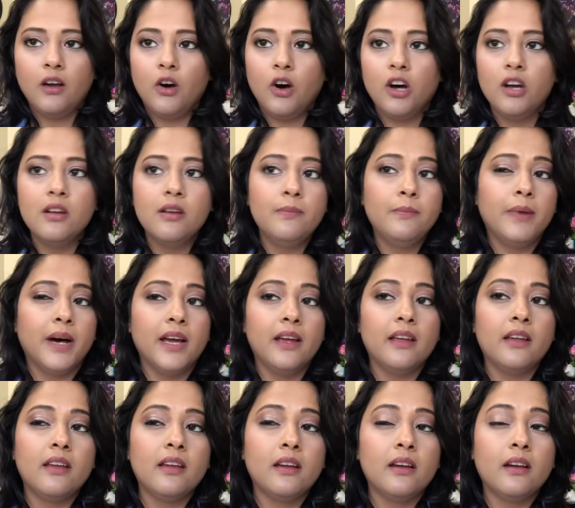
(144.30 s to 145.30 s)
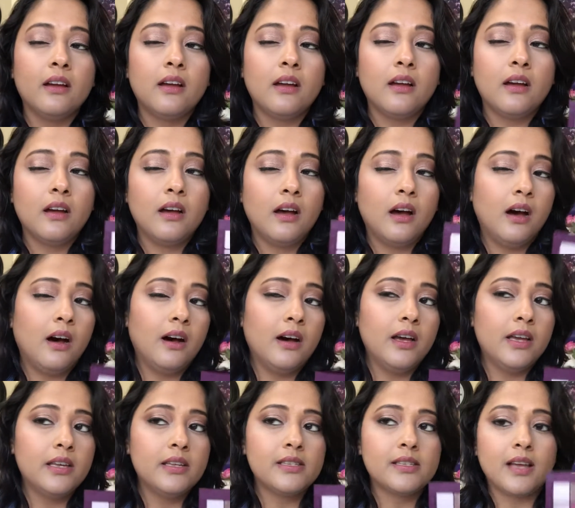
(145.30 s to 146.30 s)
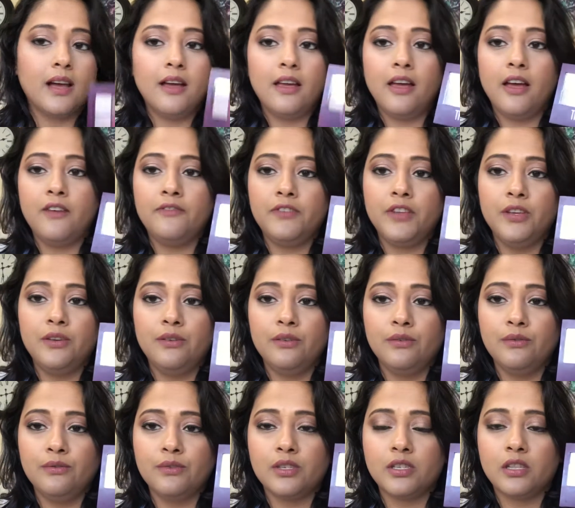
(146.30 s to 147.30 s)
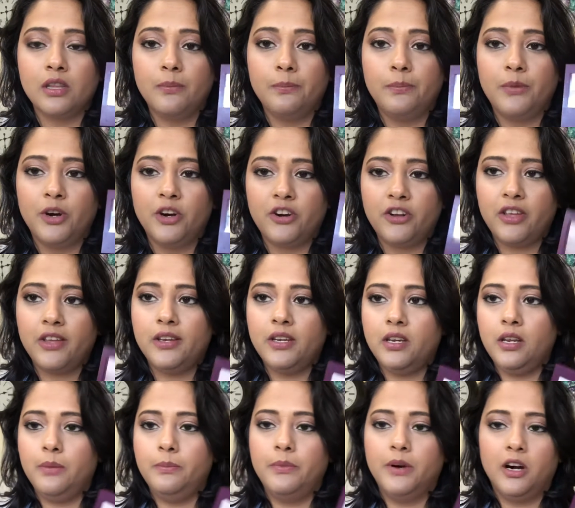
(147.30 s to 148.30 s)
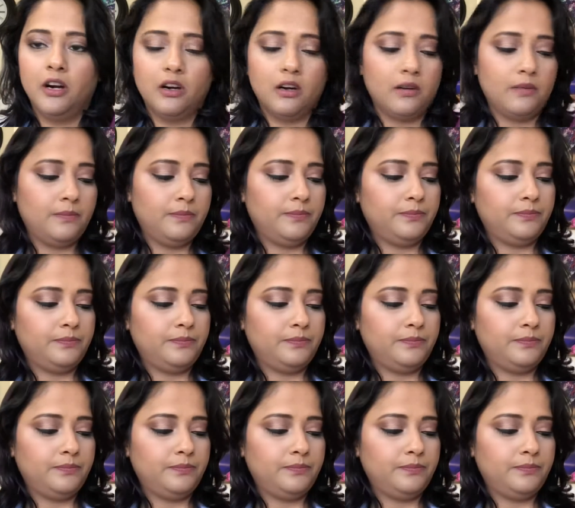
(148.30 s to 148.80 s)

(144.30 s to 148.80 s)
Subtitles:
On my eyes, I have used the Burgundy bar.